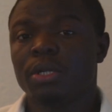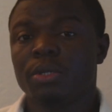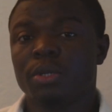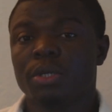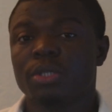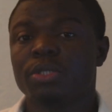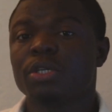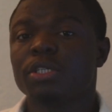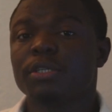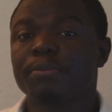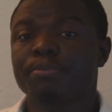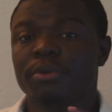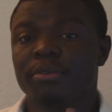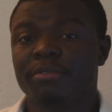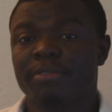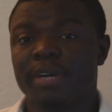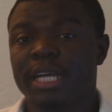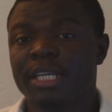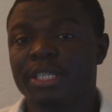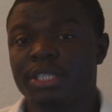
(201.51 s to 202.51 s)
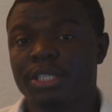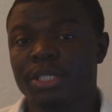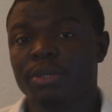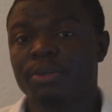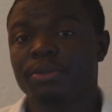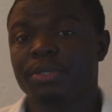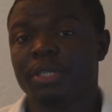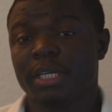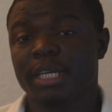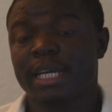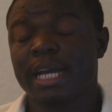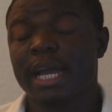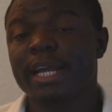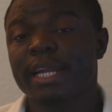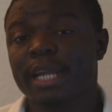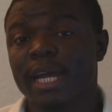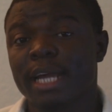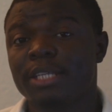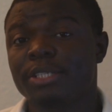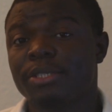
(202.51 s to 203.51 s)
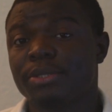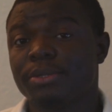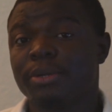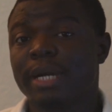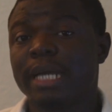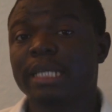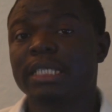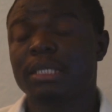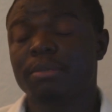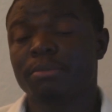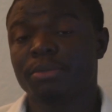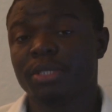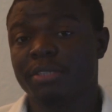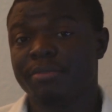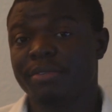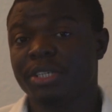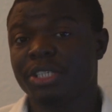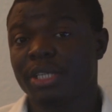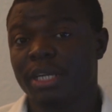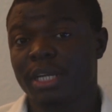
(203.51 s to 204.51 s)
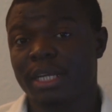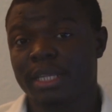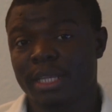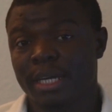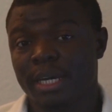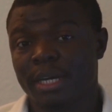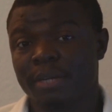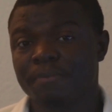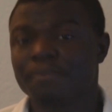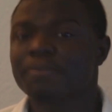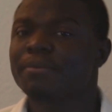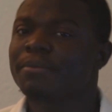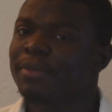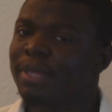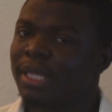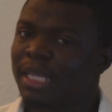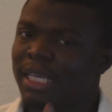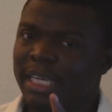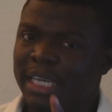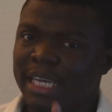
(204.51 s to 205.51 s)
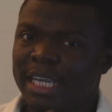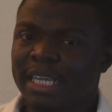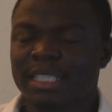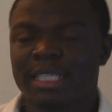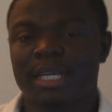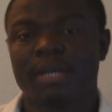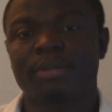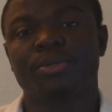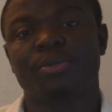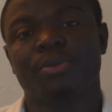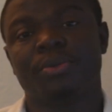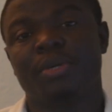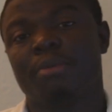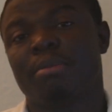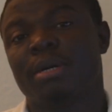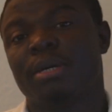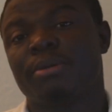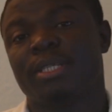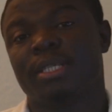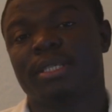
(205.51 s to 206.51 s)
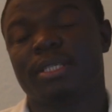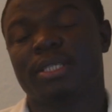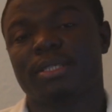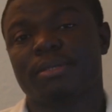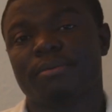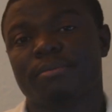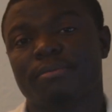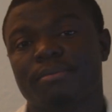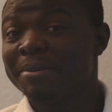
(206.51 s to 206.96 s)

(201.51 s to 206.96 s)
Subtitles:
does not provide you the guidelines to write a motivation letter, here is how to go about it.